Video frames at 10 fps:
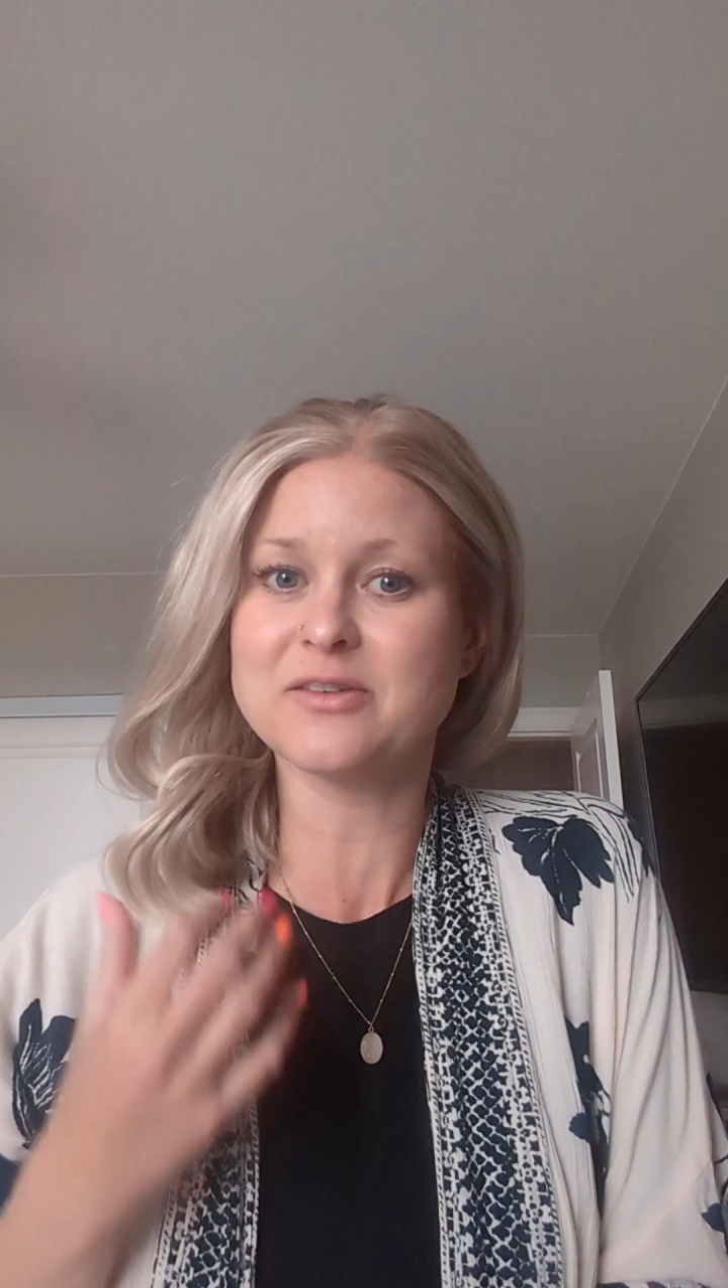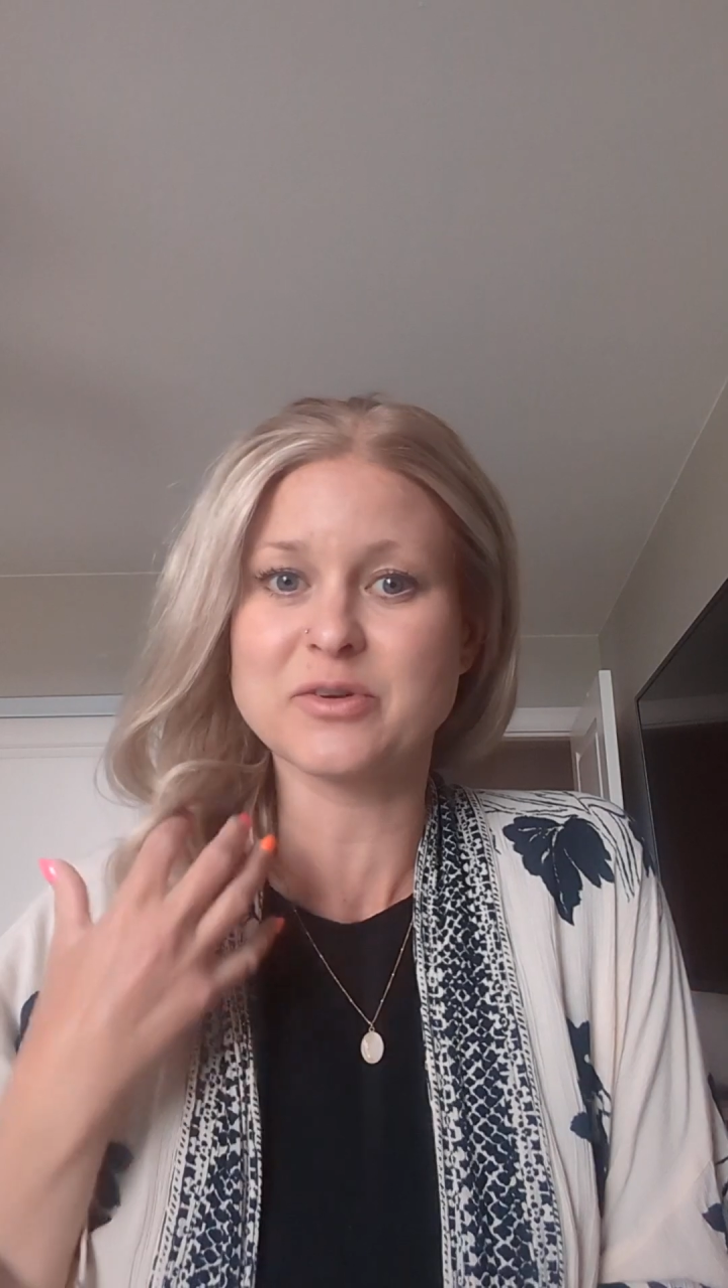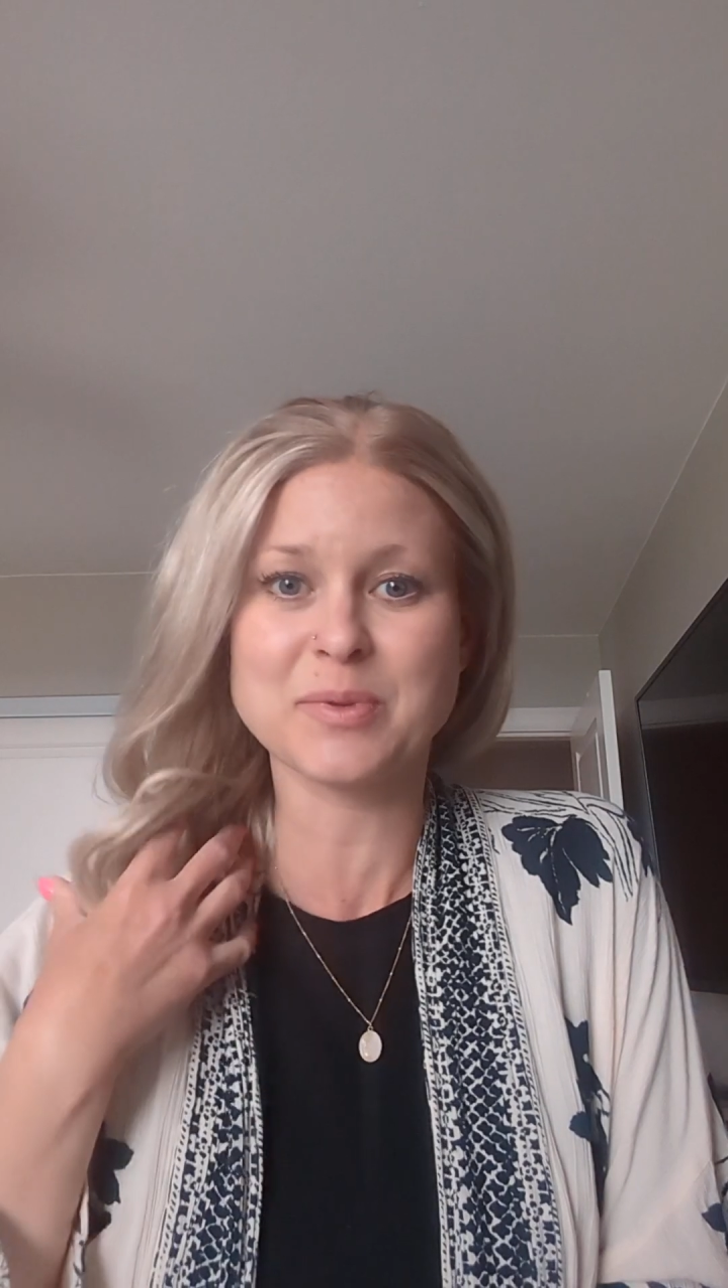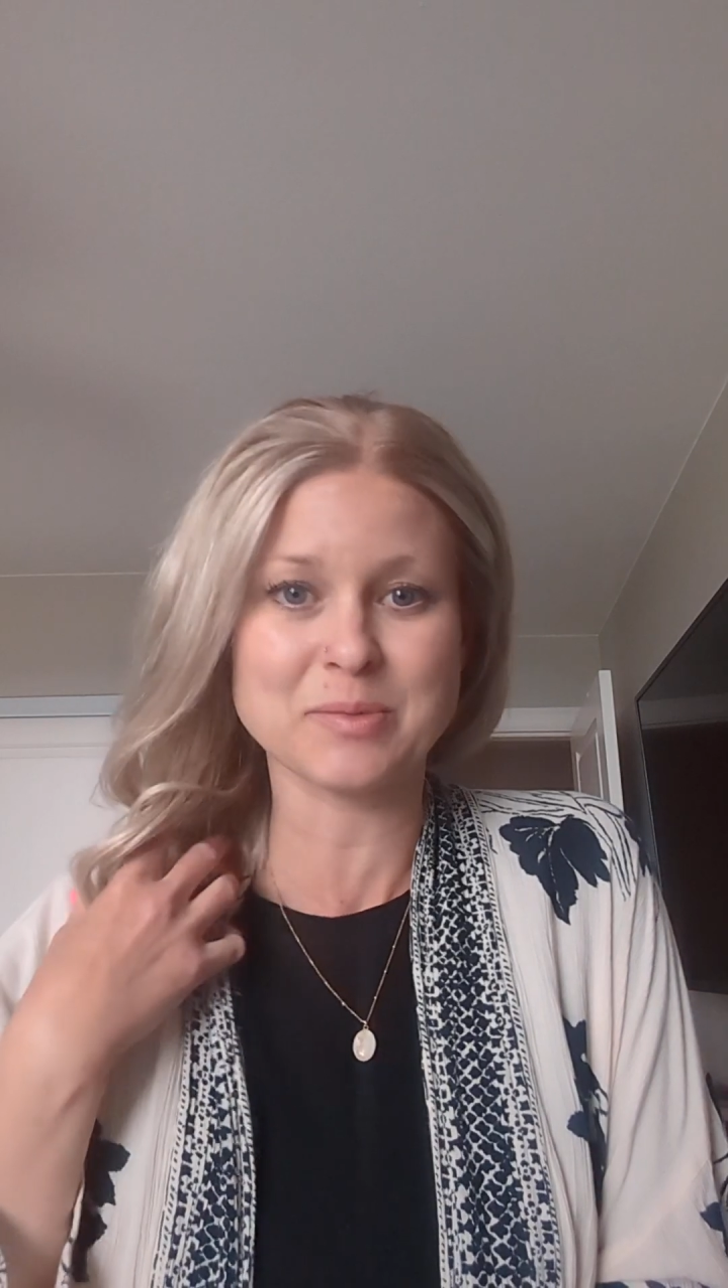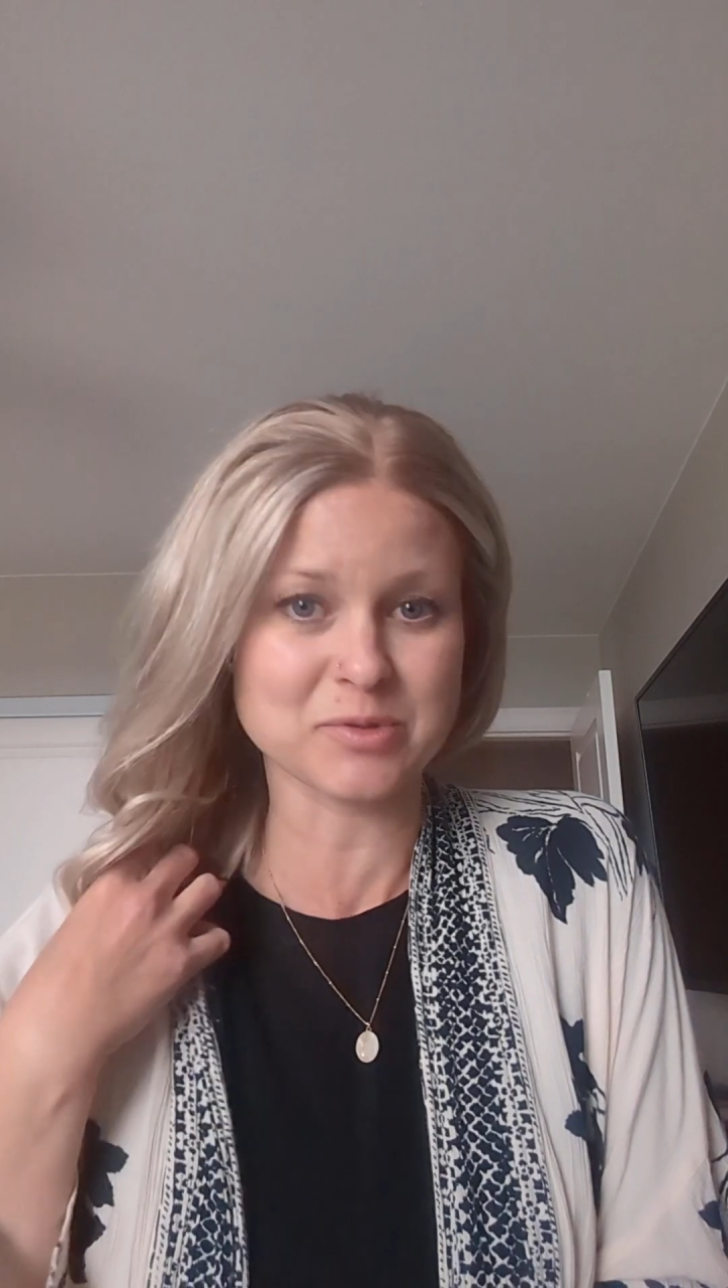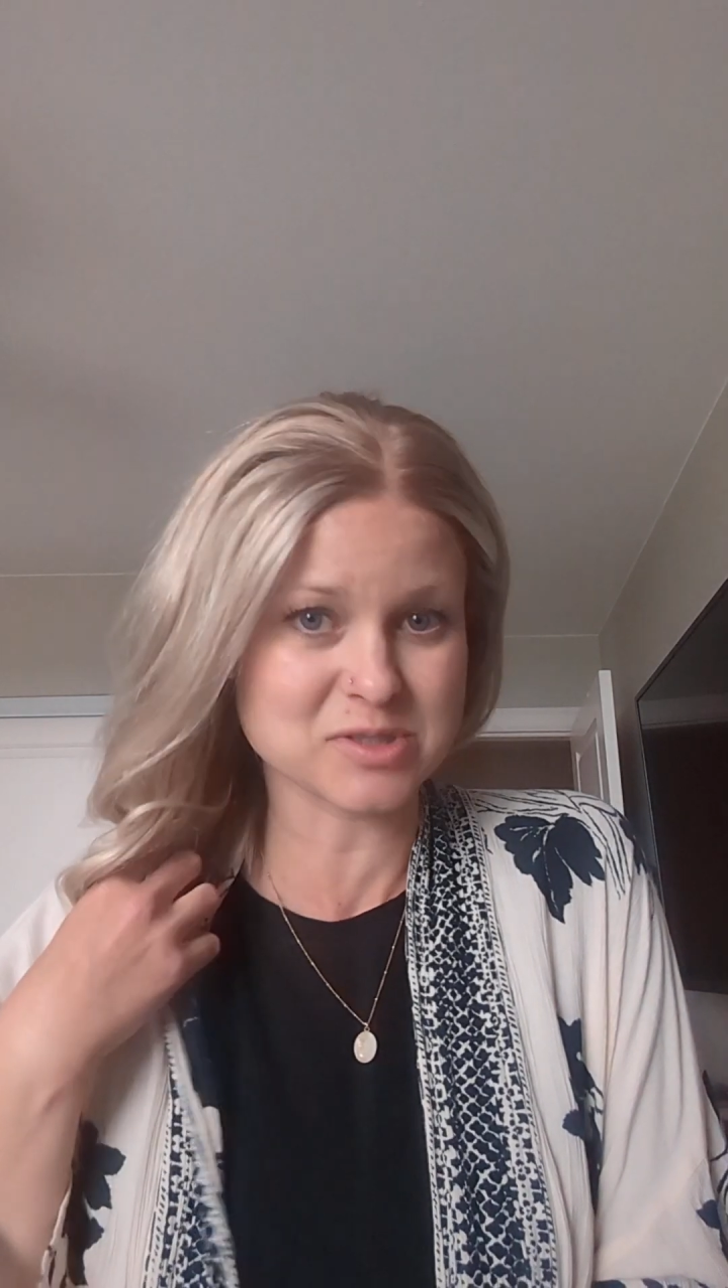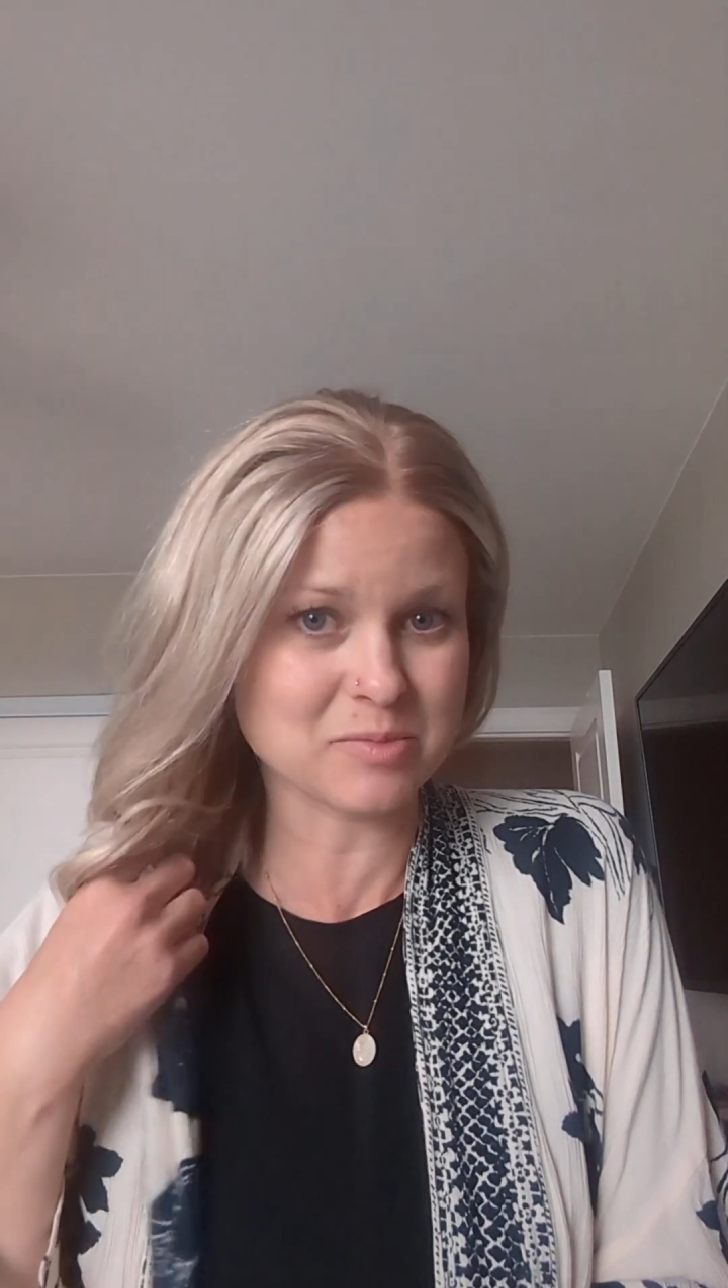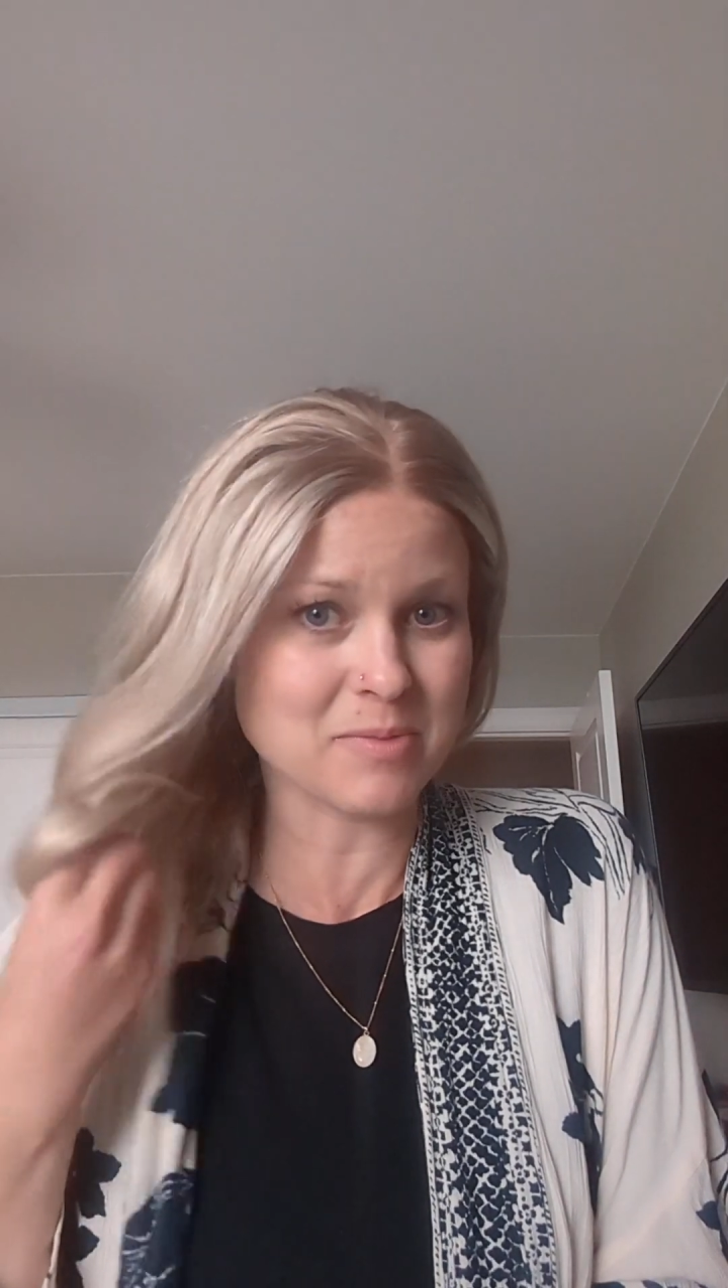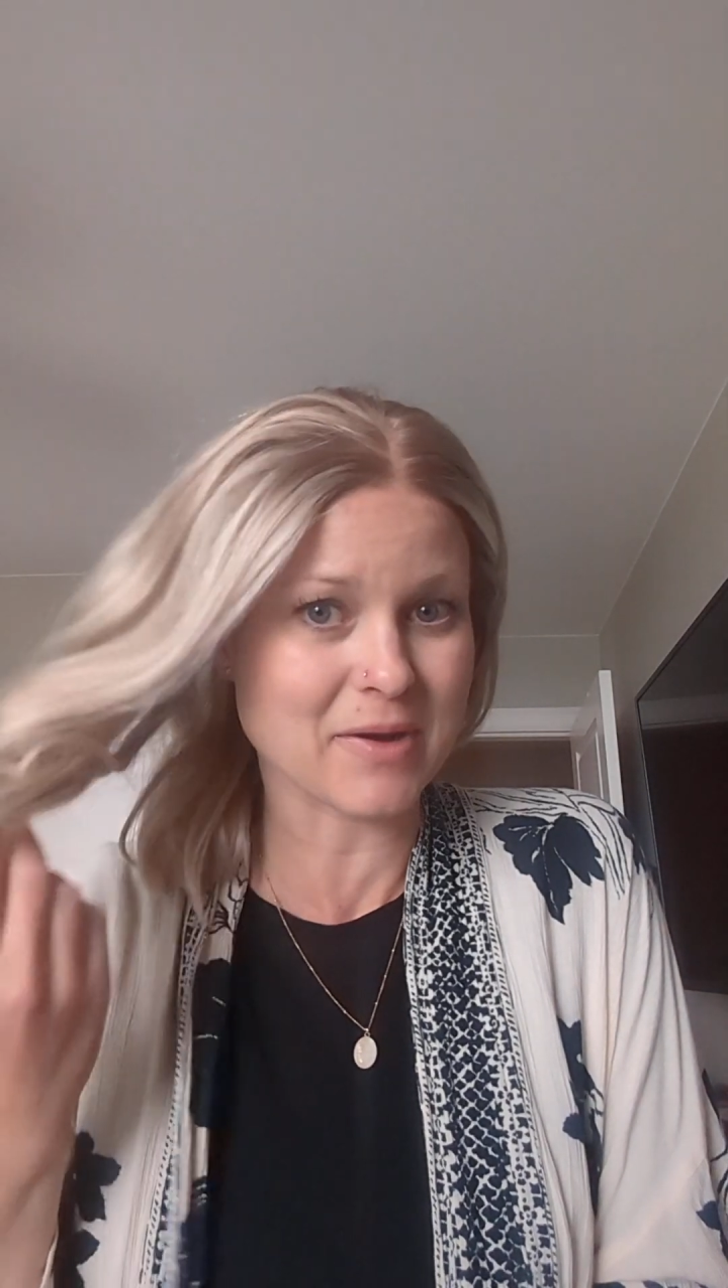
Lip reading: for people to be